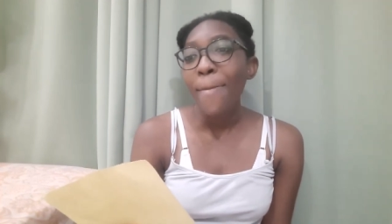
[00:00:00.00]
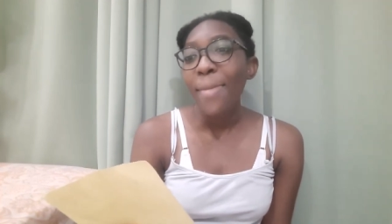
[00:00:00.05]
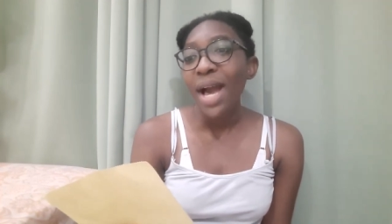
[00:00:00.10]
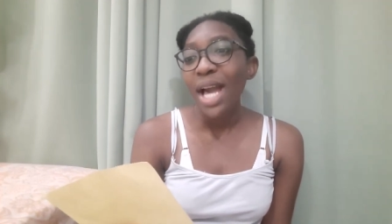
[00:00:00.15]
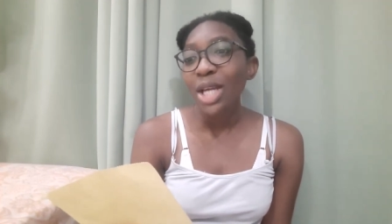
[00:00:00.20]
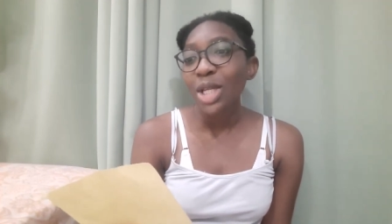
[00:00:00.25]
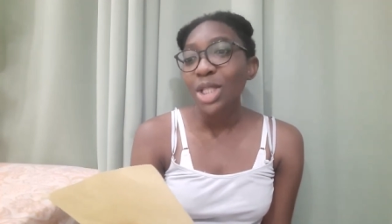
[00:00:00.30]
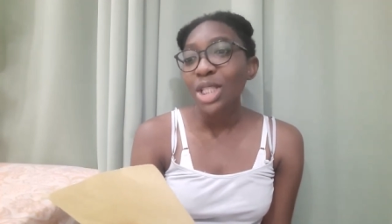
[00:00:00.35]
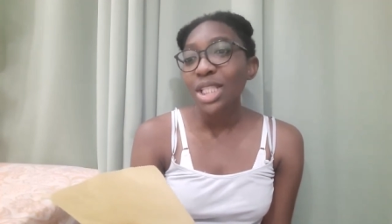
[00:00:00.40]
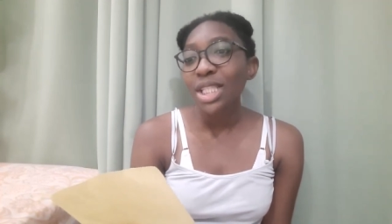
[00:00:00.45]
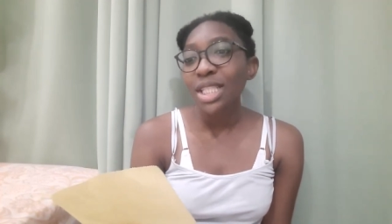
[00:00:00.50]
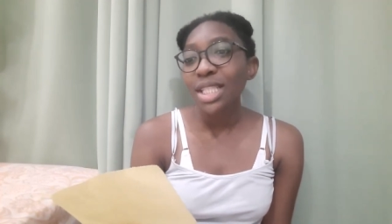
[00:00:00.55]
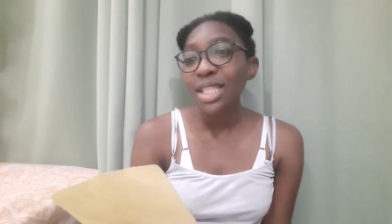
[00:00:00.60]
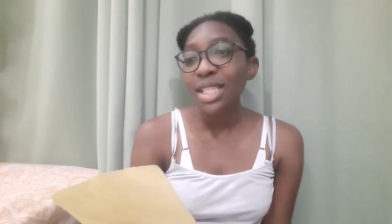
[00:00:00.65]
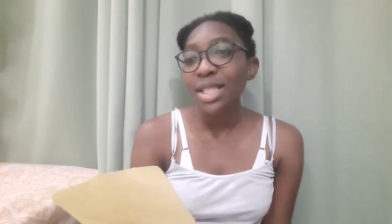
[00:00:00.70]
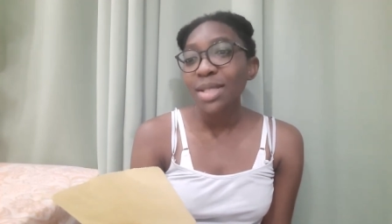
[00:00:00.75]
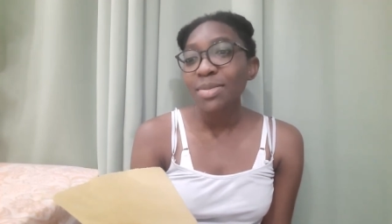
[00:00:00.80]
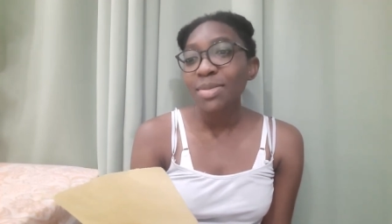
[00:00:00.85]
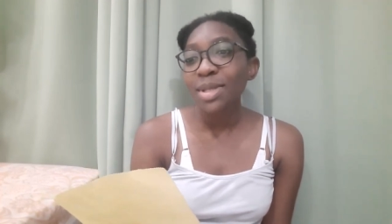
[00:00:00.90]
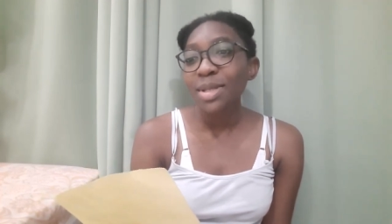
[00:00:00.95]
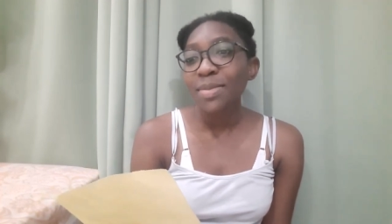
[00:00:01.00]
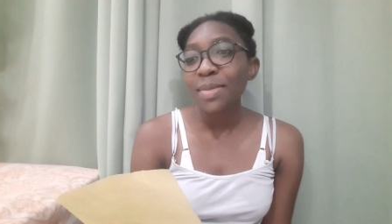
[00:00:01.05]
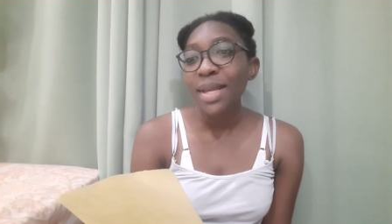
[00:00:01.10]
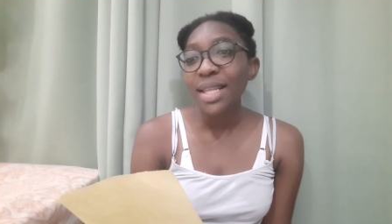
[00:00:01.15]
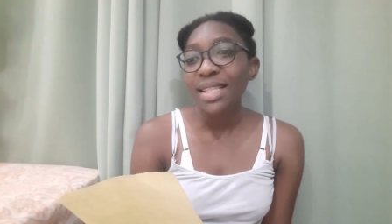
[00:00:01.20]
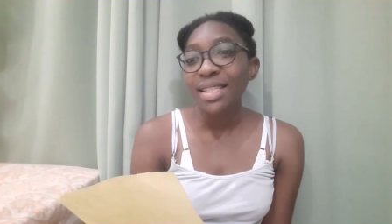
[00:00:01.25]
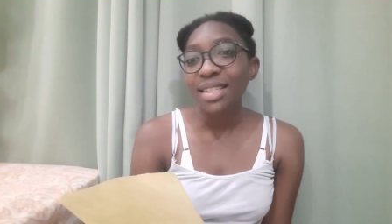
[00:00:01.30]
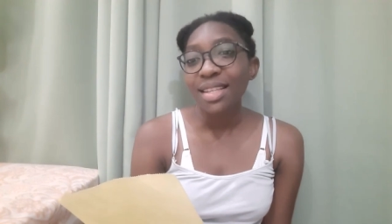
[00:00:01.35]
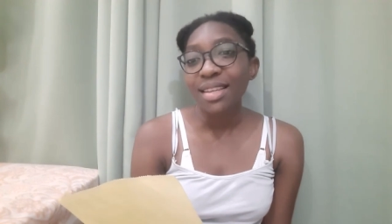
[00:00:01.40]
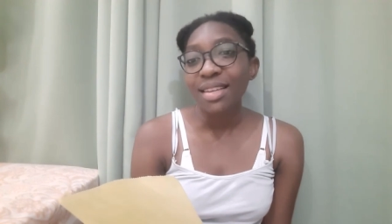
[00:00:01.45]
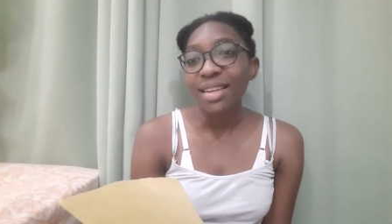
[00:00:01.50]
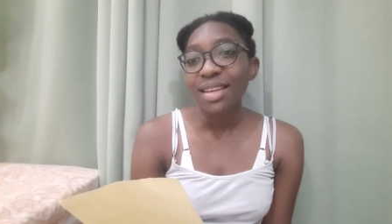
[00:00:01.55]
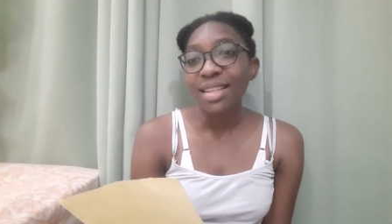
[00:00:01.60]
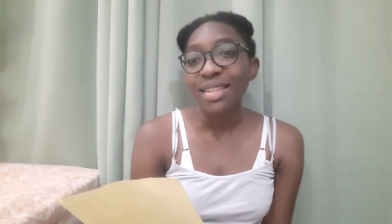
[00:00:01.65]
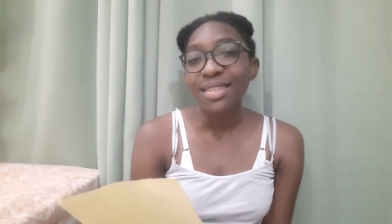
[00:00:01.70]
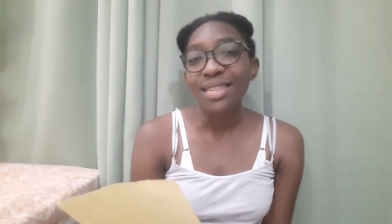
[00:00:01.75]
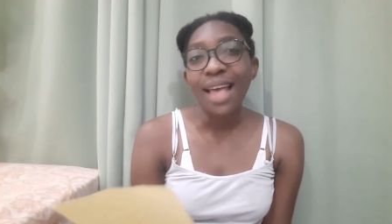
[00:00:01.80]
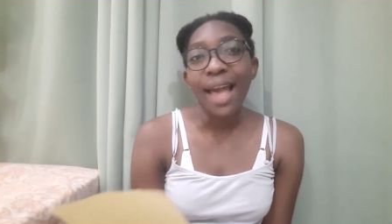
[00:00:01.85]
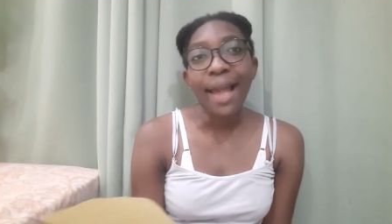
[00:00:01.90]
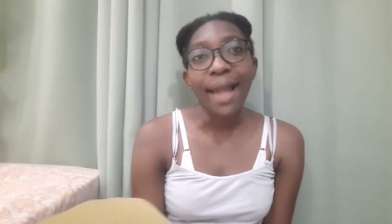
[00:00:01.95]
Biosystems
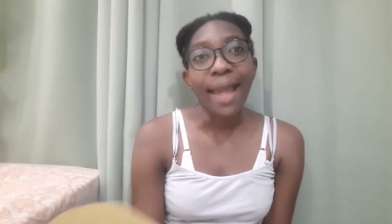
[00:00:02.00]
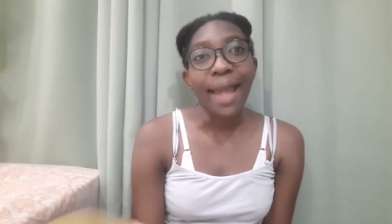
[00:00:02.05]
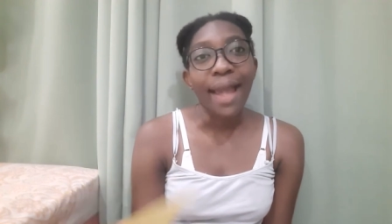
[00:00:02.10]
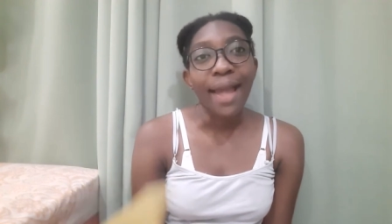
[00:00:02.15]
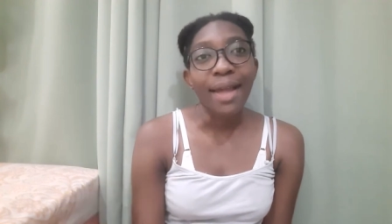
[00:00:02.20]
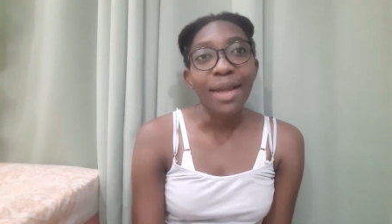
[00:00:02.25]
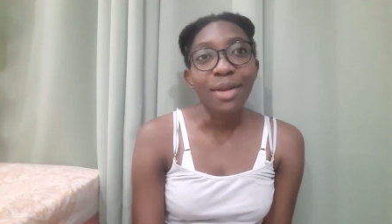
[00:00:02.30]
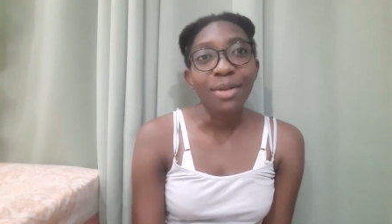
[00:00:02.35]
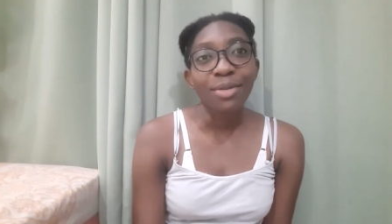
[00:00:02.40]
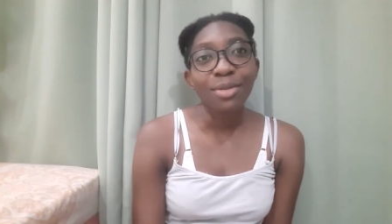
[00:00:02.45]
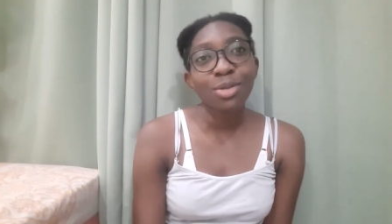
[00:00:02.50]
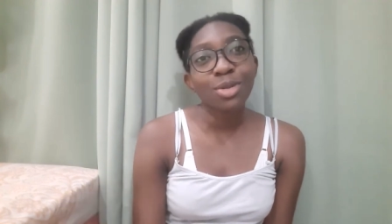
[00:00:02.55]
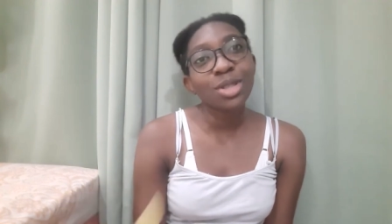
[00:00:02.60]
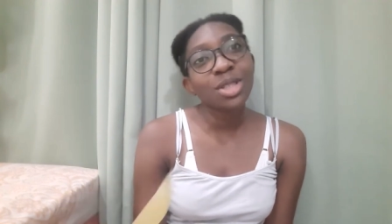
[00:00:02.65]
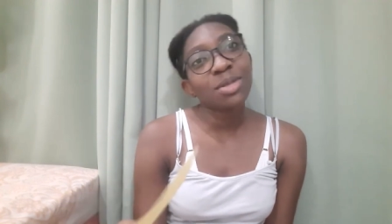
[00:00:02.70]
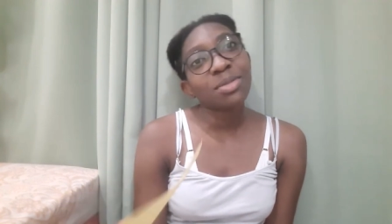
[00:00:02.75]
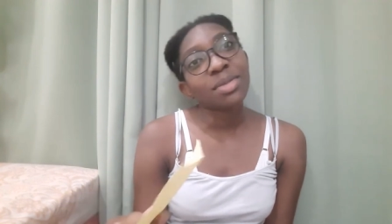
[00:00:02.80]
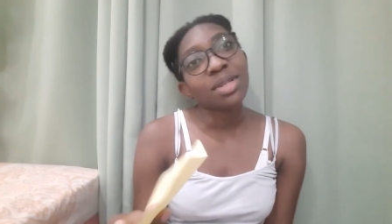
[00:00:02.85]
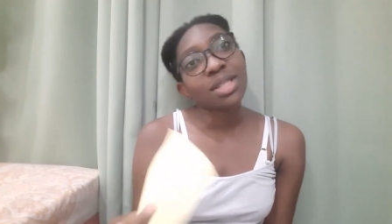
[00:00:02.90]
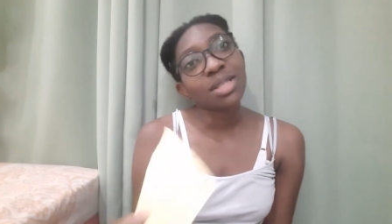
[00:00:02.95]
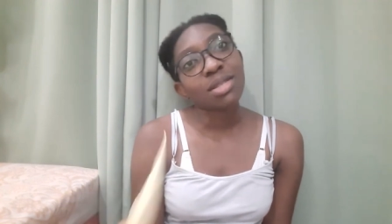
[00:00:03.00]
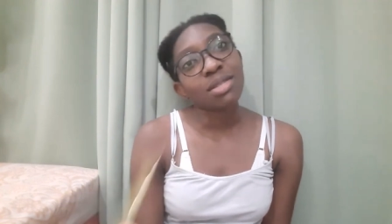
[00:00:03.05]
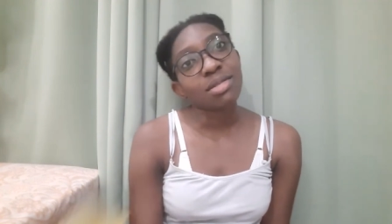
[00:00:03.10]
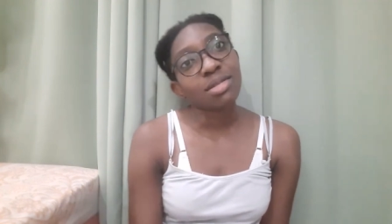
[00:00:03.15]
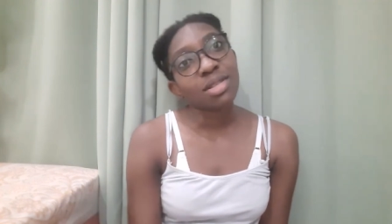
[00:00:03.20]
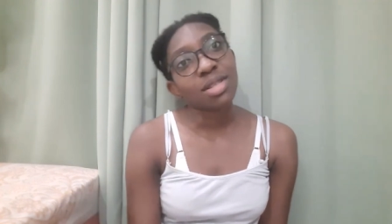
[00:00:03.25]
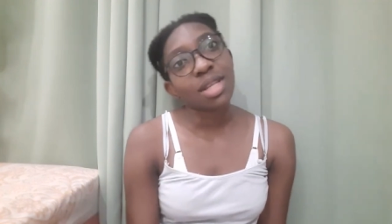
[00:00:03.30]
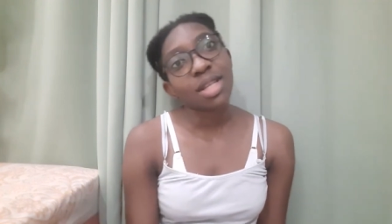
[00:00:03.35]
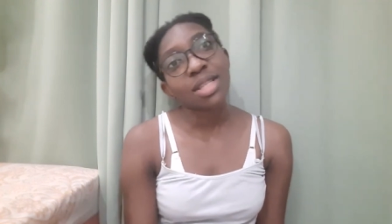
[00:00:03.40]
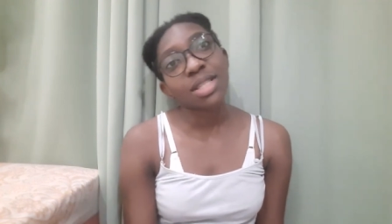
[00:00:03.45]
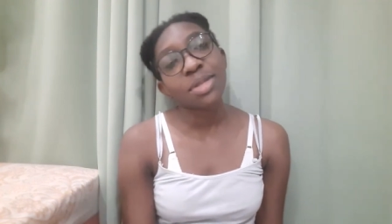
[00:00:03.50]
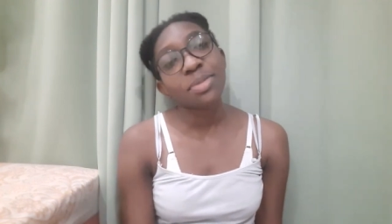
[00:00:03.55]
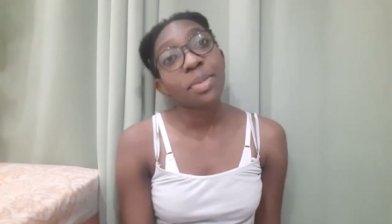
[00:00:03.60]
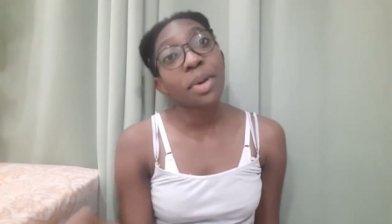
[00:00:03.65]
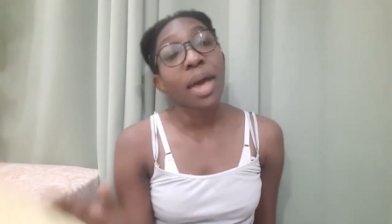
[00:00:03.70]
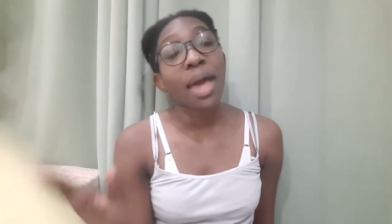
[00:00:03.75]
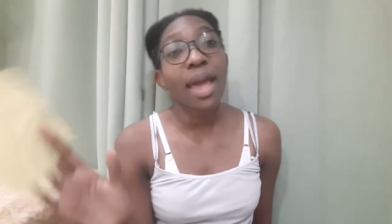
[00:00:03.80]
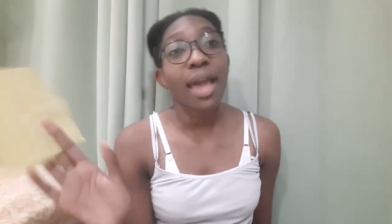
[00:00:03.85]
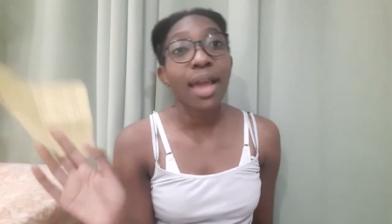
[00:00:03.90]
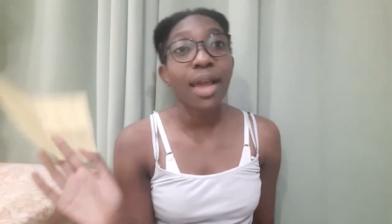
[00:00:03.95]
maintenance, I got F, which makes no sense.
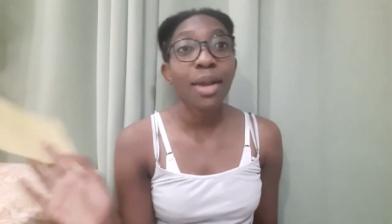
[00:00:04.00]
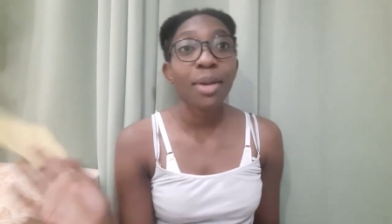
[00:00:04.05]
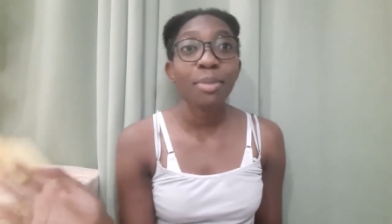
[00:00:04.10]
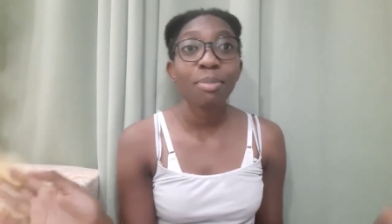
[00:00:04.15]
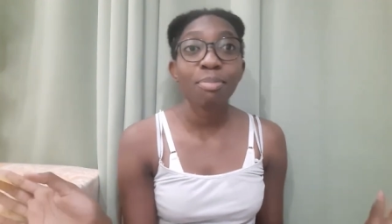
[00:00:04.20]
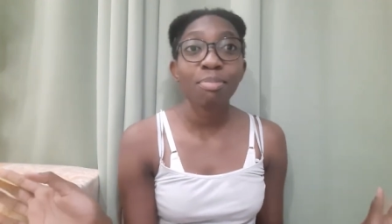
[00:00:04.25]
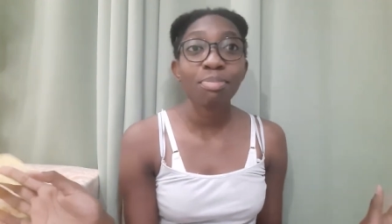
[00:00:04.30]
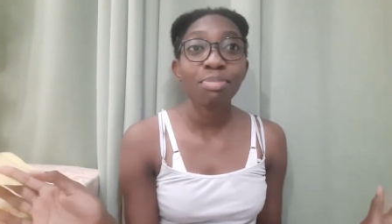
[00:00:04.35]
But hey,